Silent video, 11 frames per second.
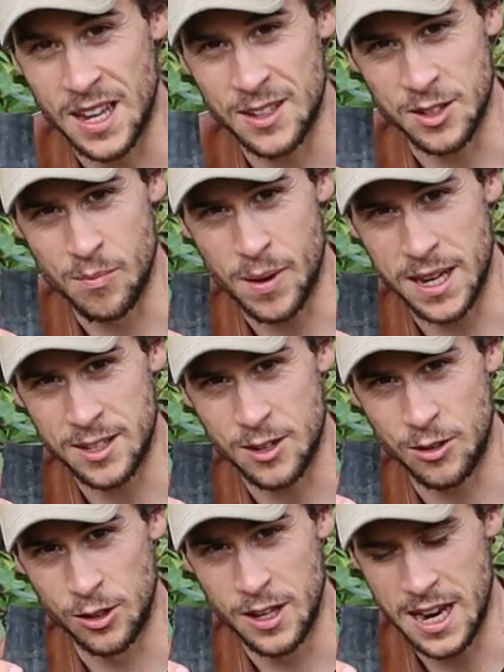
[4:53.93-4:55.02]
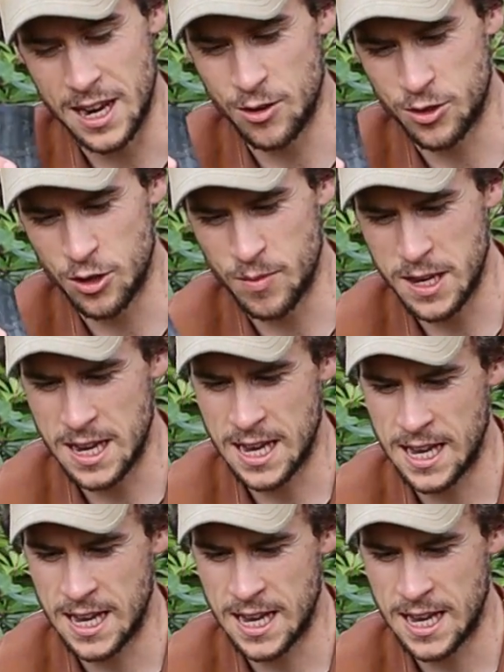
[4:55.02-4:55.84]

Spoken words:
some bicycle inner tubing.